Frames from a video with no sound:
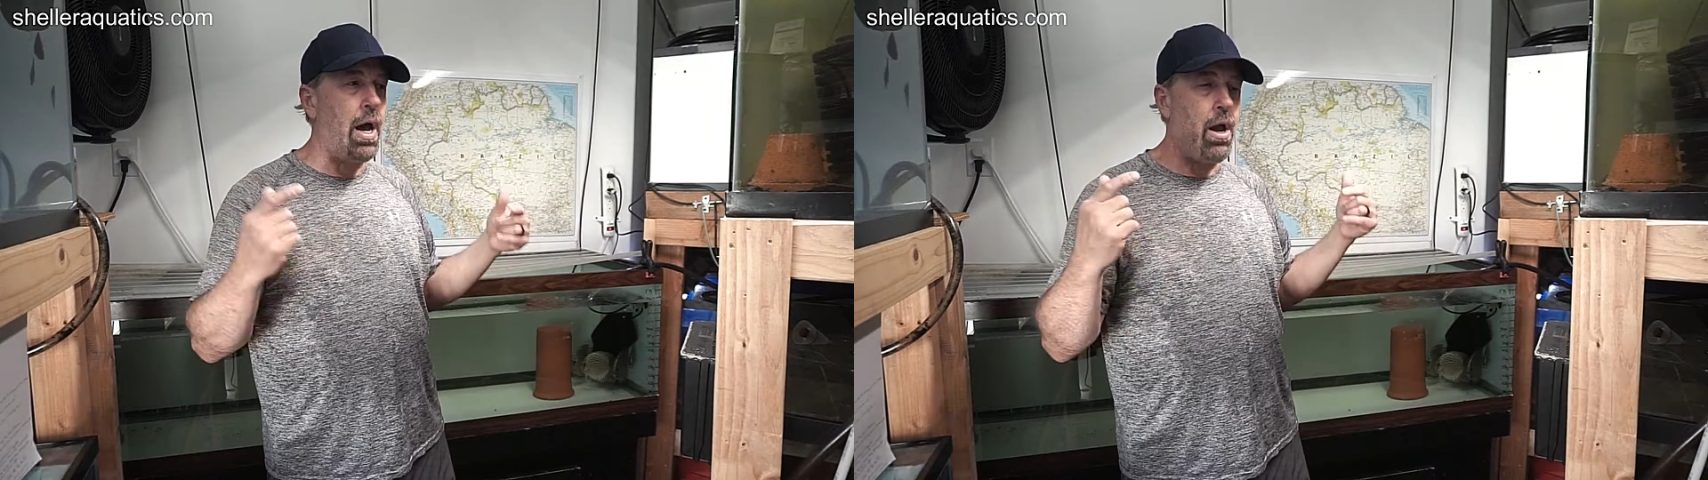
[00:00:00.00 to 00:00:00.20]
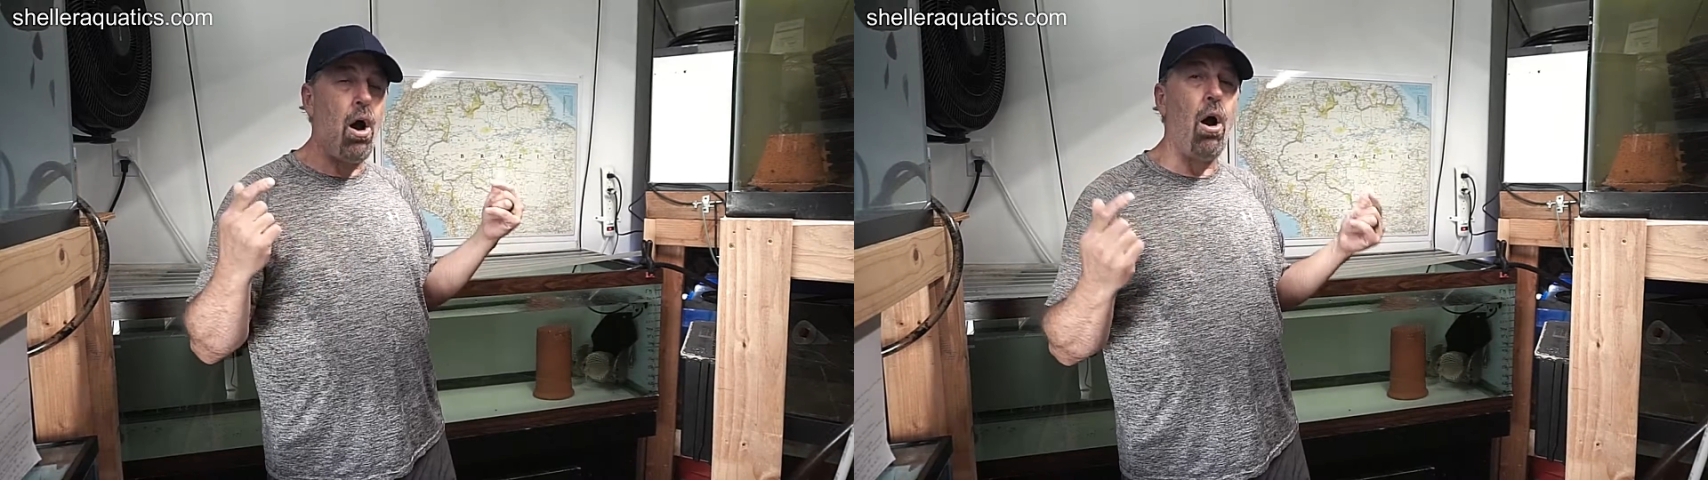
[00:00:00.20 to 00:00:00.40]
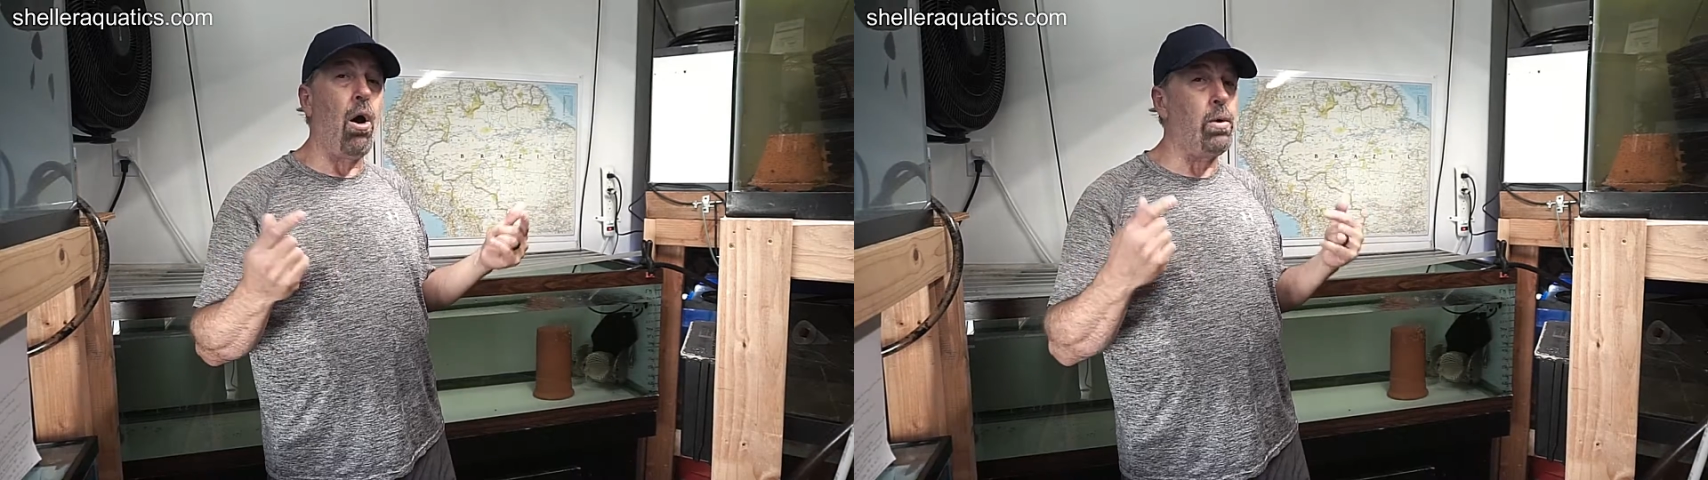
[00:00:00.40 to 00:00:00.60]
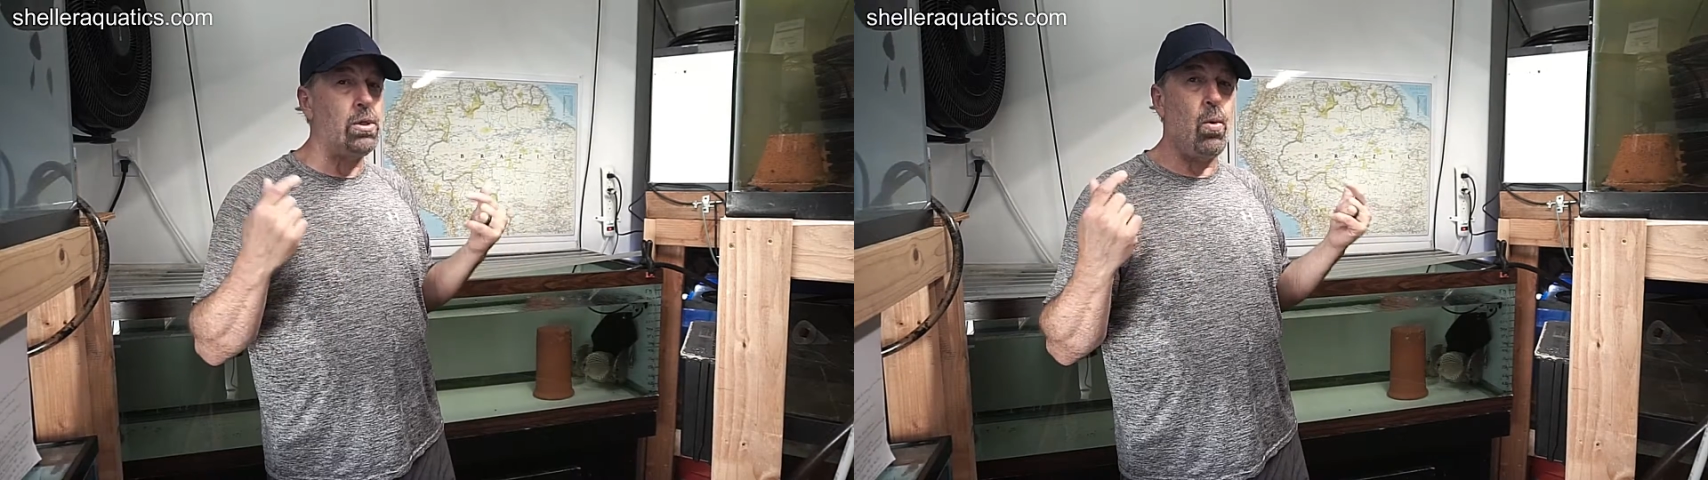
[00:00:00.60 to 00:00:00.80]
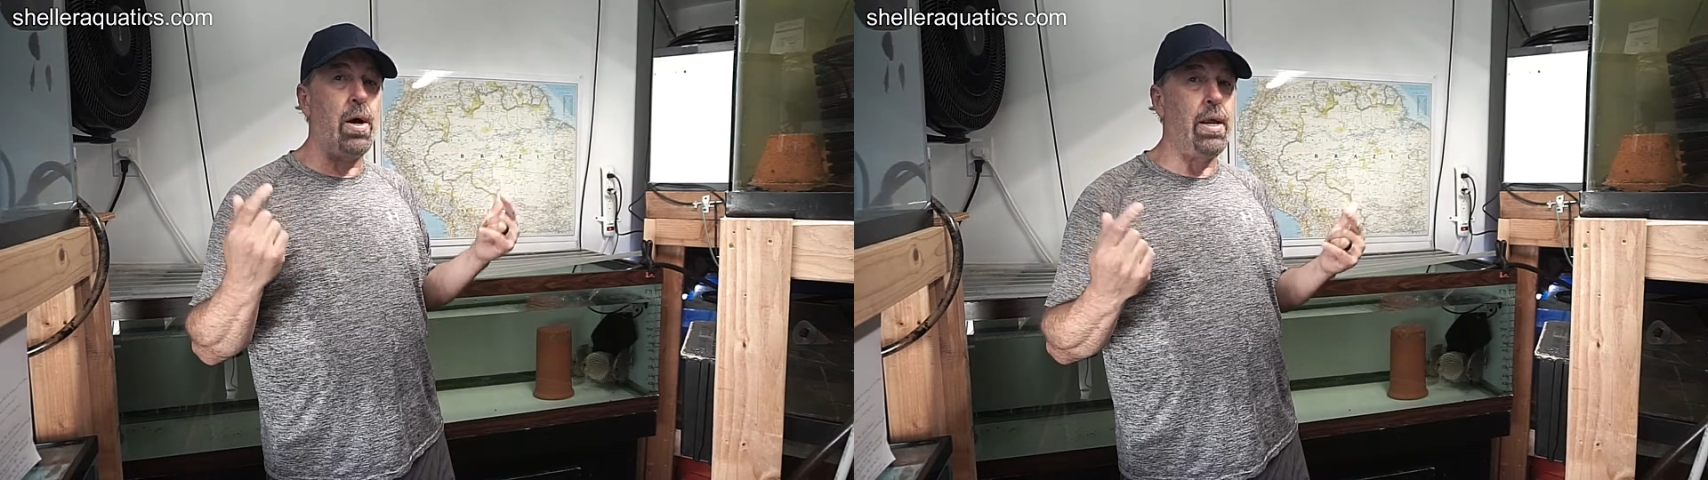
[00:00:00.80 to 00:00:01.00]
I
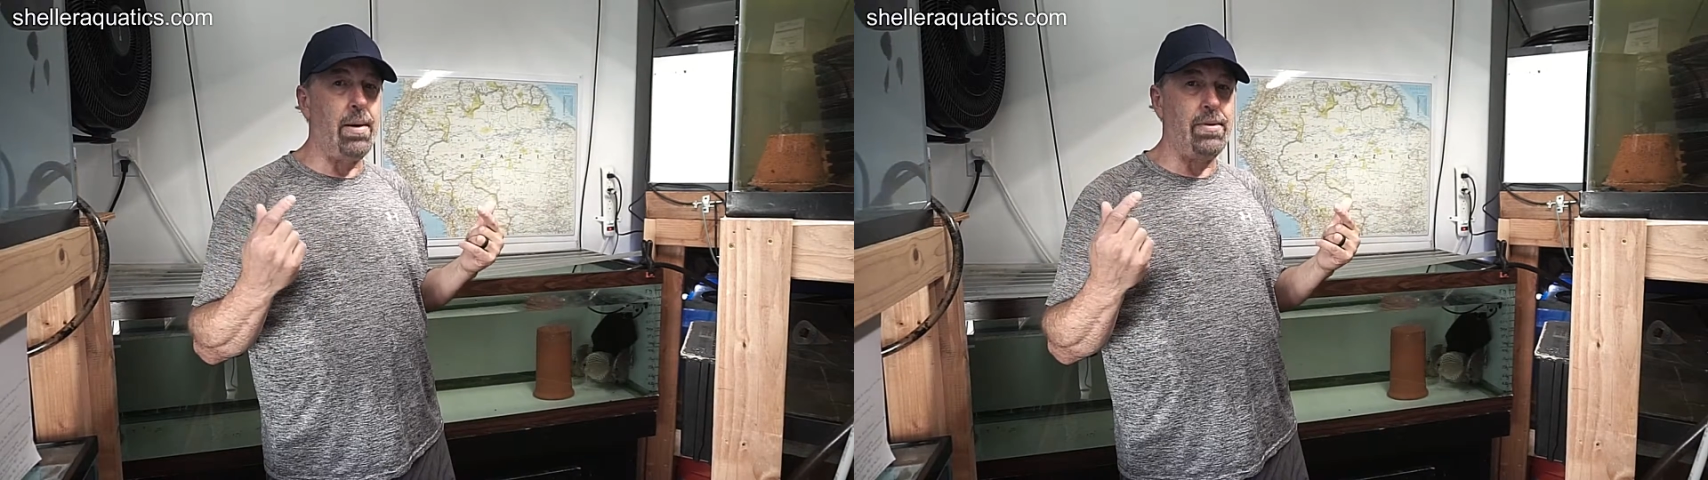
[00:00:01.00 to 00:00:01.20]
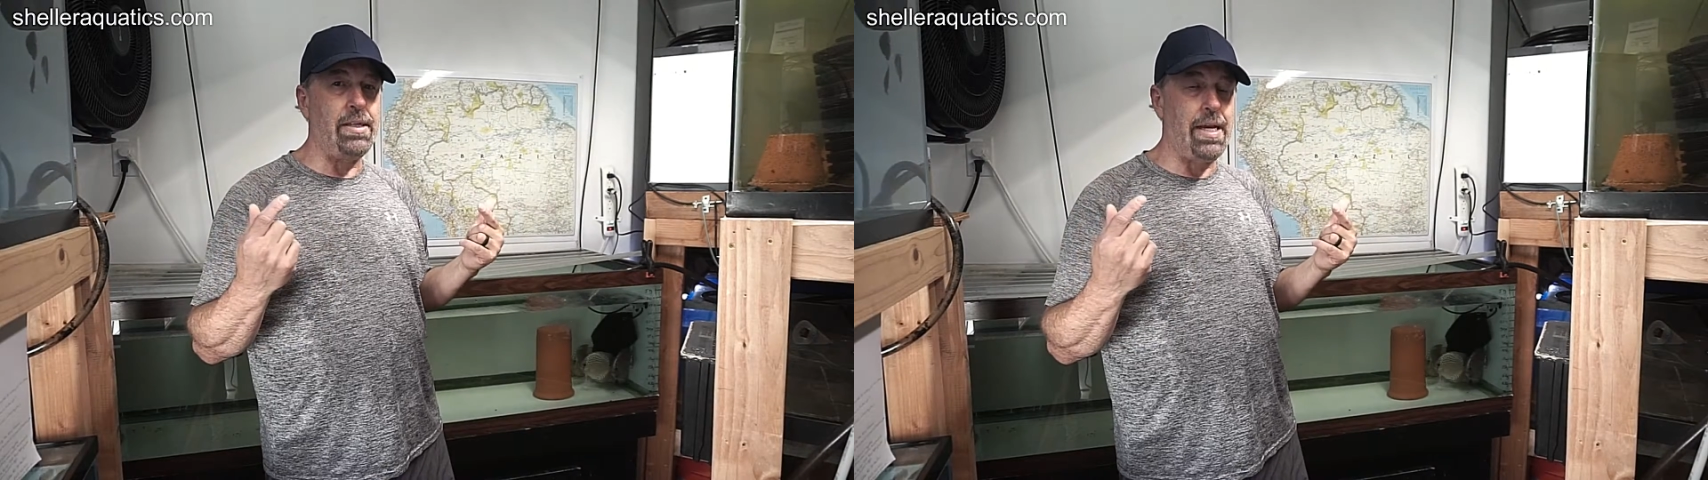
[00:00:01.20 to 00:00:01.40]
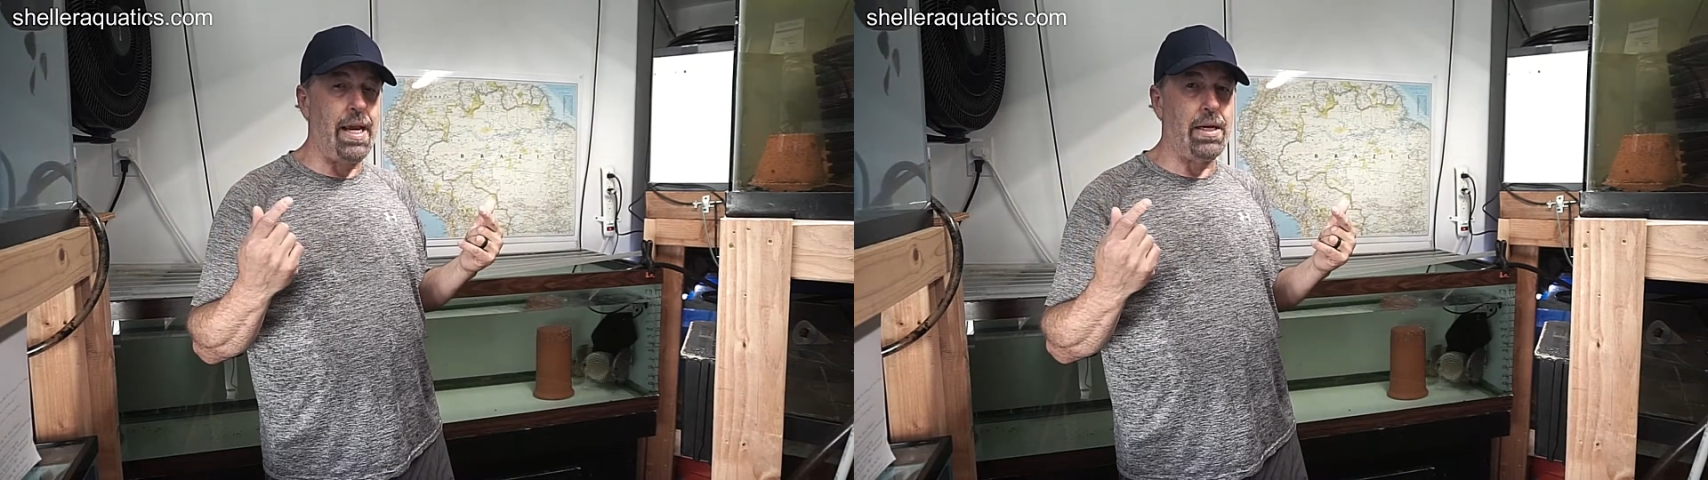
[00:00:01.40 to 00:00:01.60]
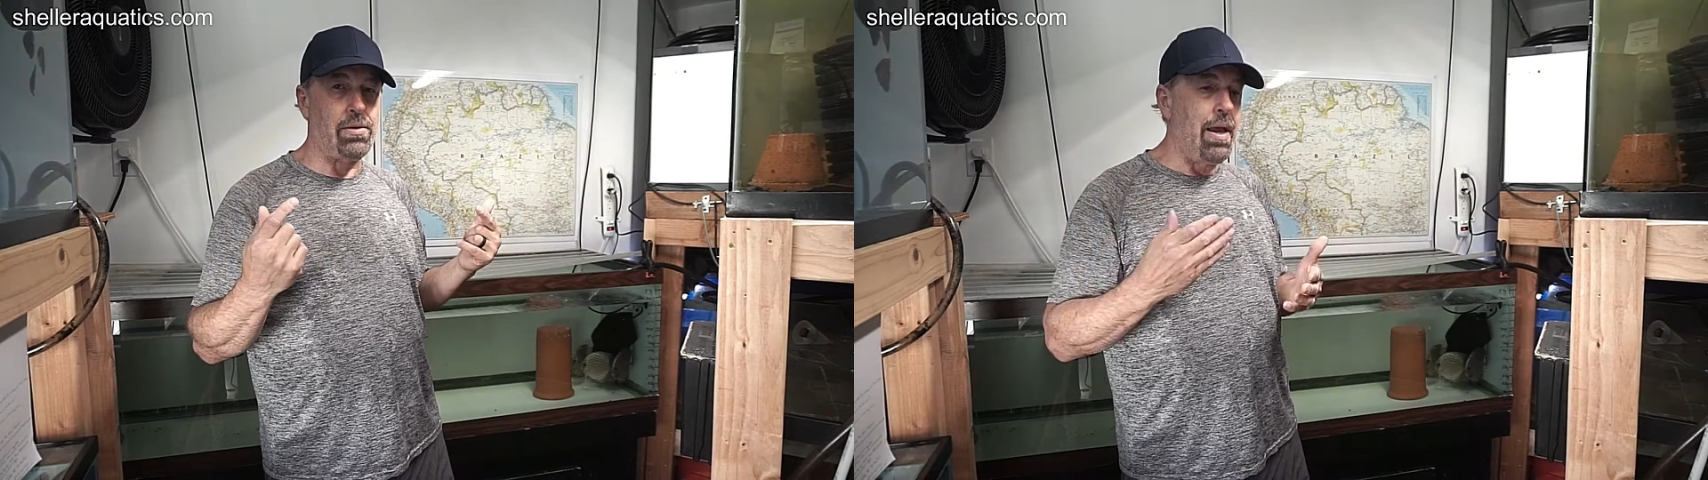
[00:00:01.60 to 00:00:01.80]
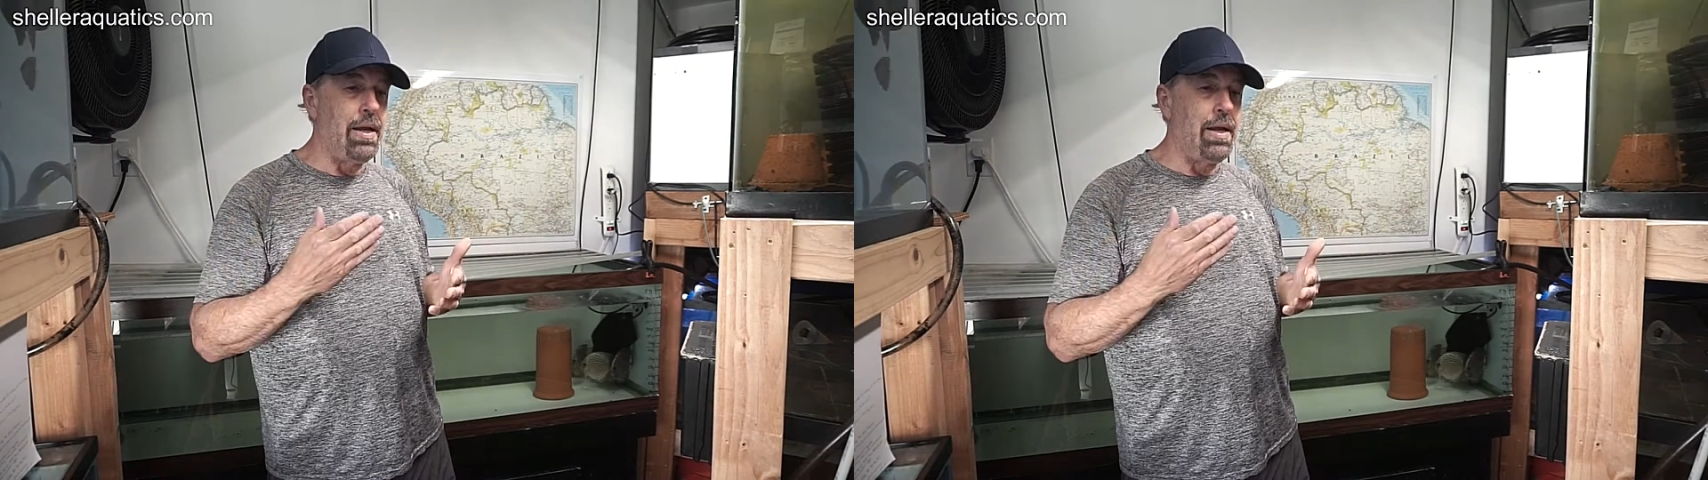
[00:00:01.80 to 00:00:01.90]
always want empty tanks.